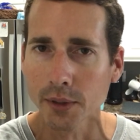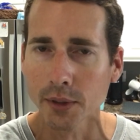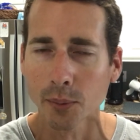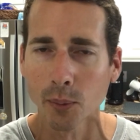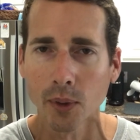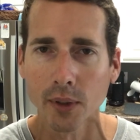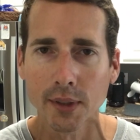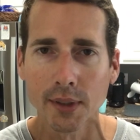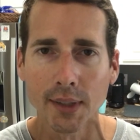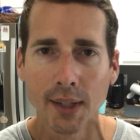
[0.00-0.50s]
Still
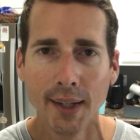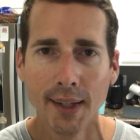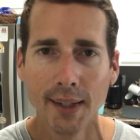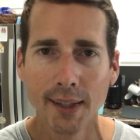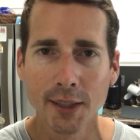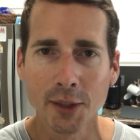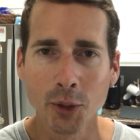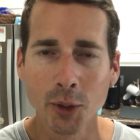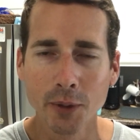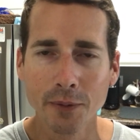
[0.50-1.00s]
want it
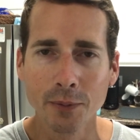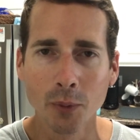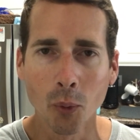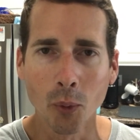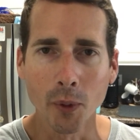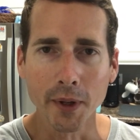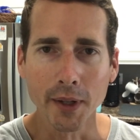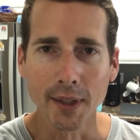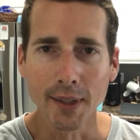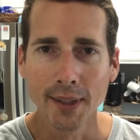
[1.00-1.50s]
good
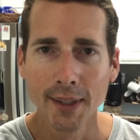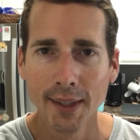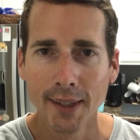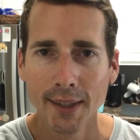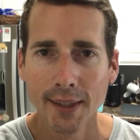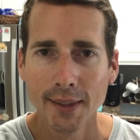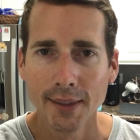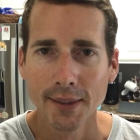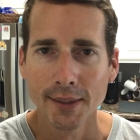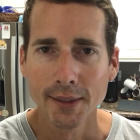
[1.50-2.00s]
for you.
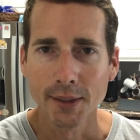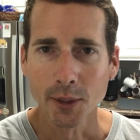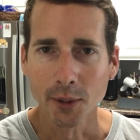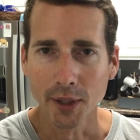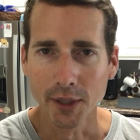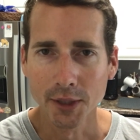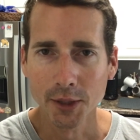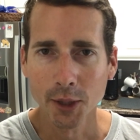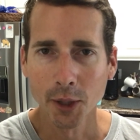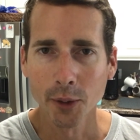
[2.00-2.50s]
So
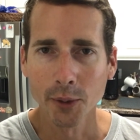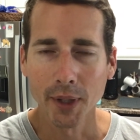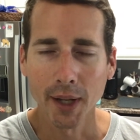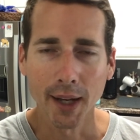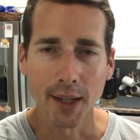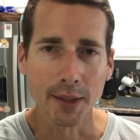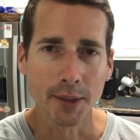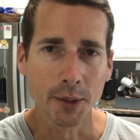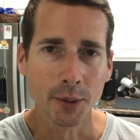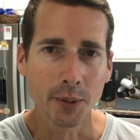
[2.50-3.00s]
let's show you
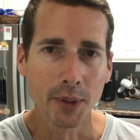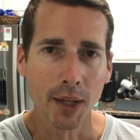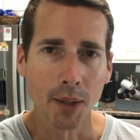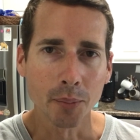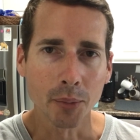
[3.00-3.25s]
how to do that